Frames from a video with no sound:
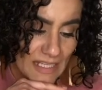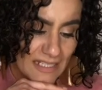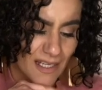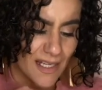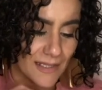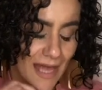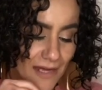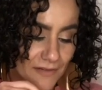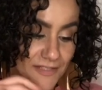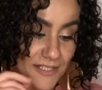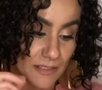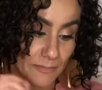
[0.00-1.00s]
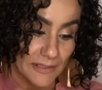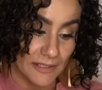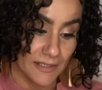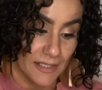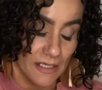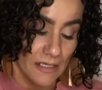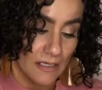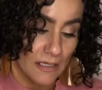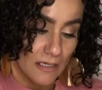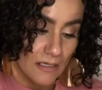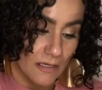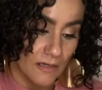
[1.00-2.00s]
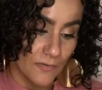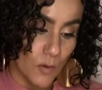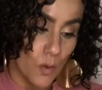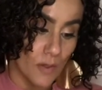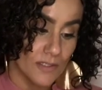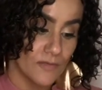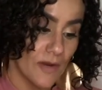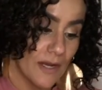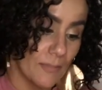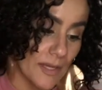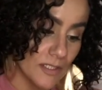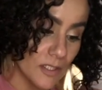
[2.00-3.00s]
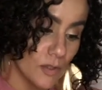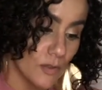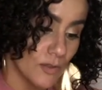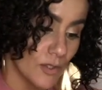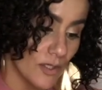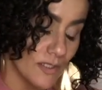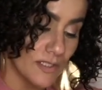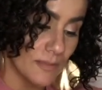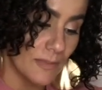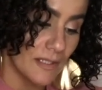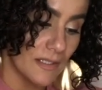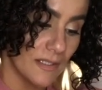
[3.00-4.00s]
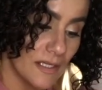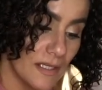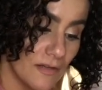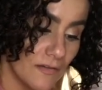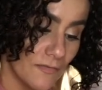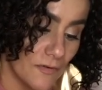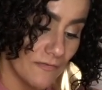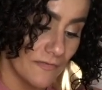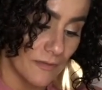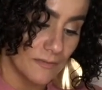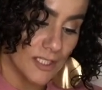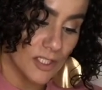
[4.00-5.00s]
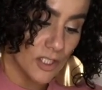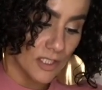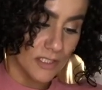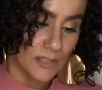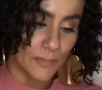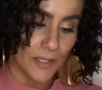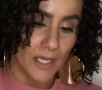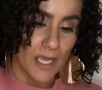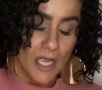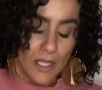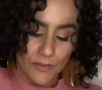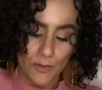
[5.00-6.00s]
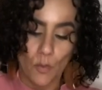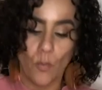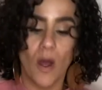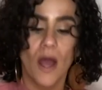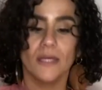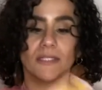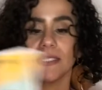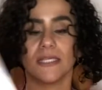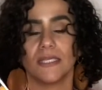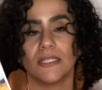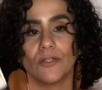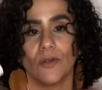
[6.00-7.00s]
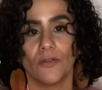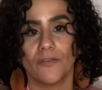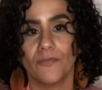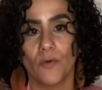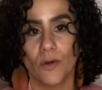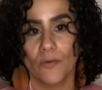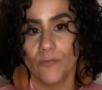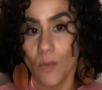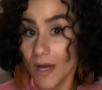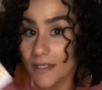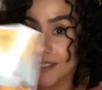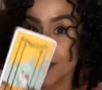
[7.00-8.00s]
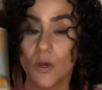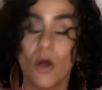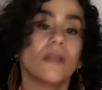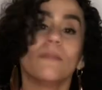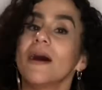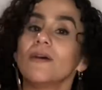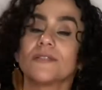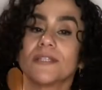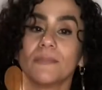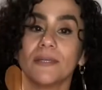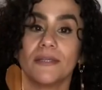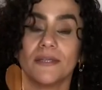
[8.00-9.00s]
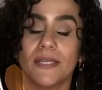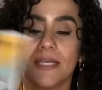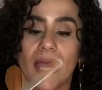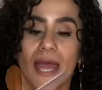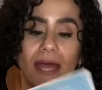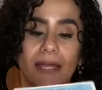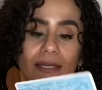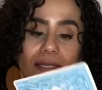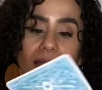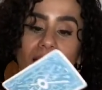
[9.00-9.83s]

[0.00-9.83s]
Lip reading: lot of stability. Of course, right? Pentacles are stability, they're firm foundations, but the Wands, you know, the Four of Wands is all about stability and